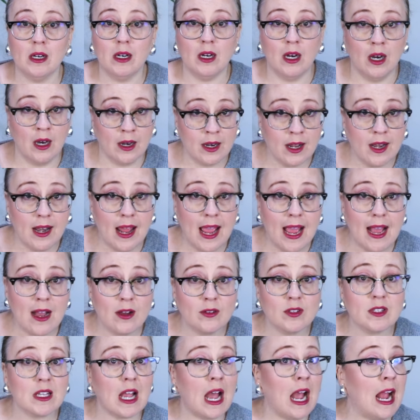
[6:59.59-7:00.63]

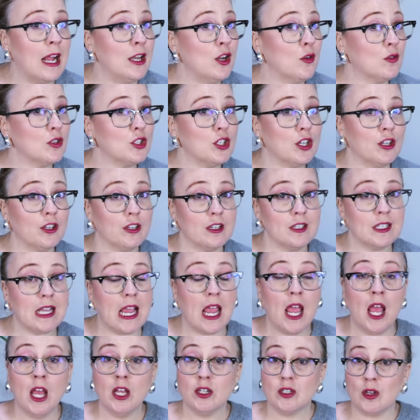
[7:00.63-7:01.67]
unannounced. I know what y'all are going to
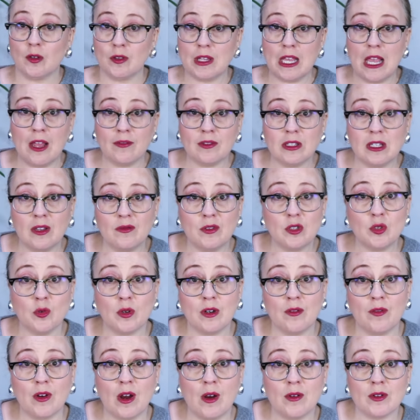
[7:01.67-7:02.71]
say. Don't they have to give you
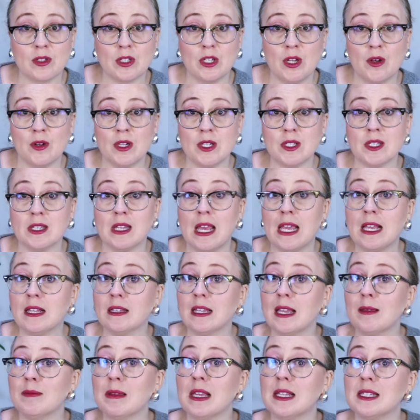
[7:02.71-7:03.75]
24 hours notice? They
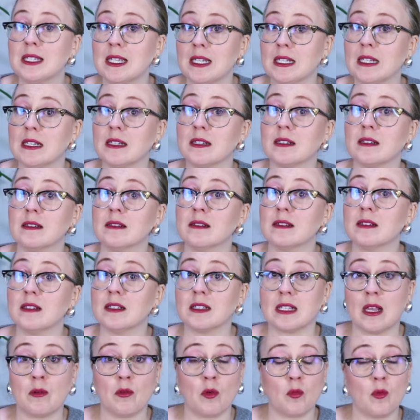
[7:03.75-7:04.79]
claim they didn't
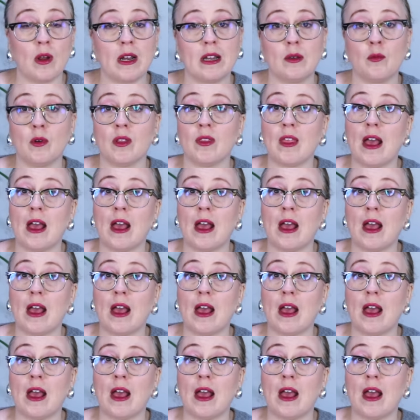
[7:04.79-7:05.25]
because they were ready with